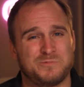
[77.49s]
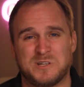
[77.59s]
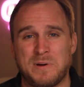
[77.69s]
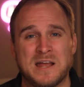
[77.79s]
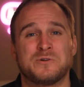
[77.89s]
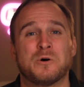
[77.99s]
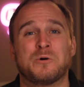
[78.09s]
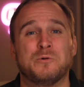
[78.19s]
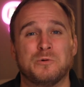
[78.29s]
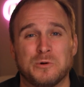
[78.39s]
depend on
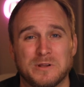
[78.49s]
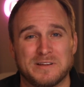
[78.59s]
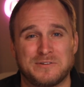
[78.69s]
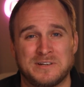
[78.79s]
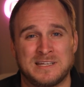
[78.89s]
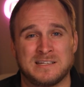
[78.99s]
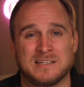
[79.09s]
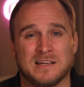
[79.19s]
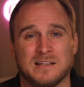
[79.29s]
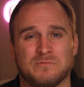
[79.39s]
Google if you need
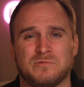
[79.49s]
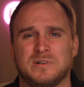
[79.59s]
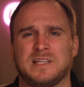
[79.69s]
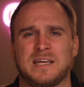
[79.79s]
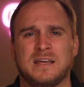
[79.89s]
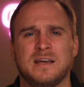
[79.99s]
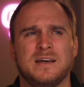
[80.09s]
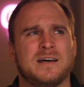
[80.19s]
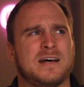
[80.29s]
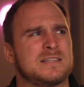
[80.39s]
to really
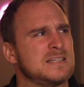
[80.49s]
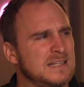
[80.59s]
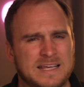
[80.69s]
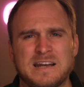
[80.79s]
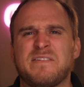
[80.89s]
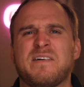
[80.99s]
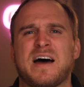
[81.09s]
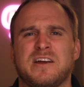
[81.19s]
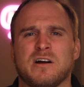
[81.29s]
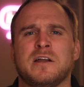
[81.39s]

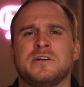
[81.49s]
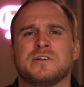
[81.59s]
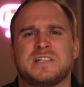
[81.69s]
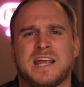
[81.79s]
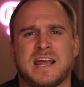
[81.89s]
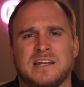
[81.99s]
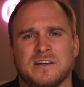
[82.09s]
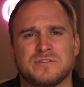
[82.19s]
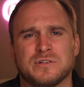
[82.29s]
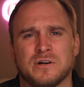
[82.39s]
solidify your understanding
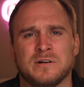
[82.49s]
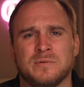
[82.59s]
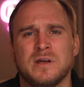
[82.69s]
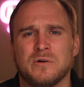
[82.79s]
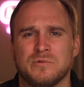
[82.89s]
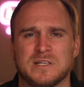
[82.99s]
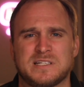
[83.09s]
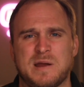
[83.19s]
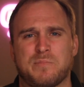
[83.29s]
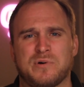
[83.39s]
of certain real
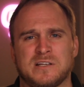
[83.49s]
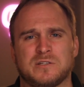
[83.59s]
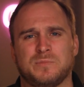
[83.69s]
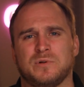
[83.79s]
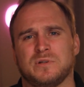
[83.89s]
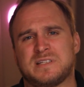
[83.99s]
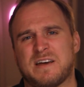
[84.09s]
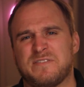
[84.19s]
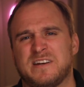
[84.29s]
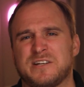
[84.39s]
estate principles,
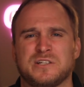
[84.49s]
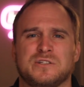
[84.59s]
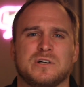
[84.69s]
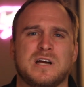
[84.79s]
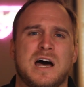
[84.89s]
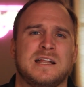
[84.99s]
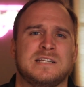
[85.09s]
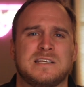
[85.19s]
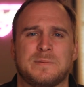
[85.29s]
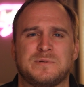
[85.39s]
definitions, or
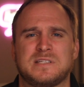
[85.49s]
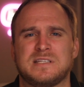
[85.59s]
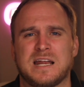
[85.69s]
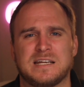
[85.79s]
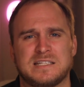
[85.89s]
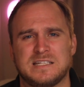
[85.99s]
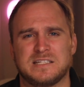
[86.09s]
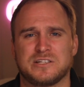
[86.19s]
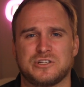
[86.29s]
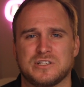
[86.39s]
concepts. It's not as
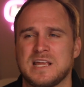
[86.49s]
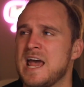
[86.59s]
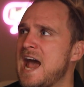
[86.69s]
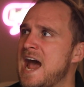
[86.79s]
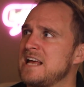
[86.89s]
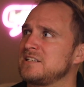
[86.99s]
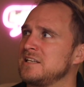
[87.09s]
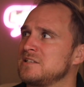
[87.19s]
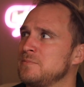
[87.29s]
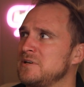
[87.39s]
easy as just
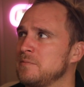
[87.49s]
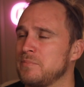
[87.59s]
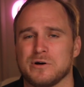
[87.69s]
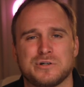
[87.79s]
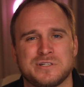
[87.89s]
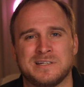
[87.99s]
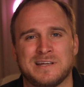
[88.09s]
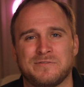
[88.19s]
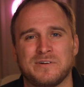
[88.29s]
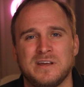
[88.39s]
asking somebody in person
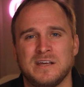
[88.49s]
if,